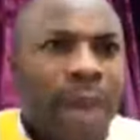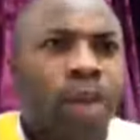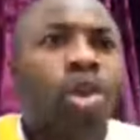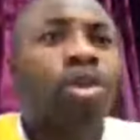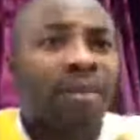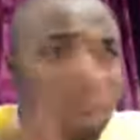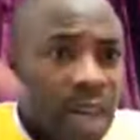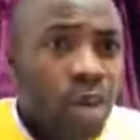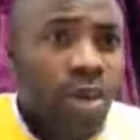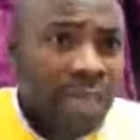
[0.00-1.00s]
I know you are
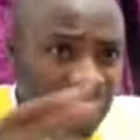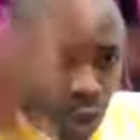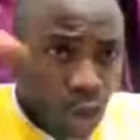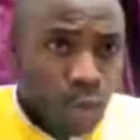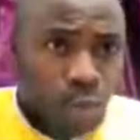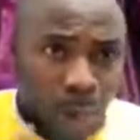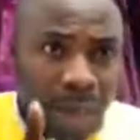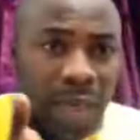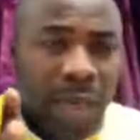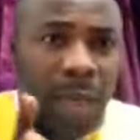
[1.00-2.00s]
very good in the group
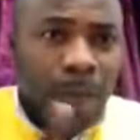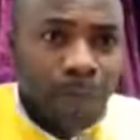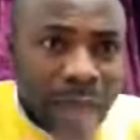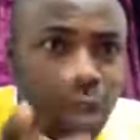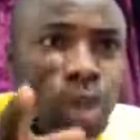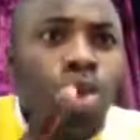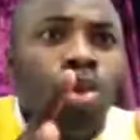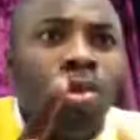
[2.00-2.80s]
one, but you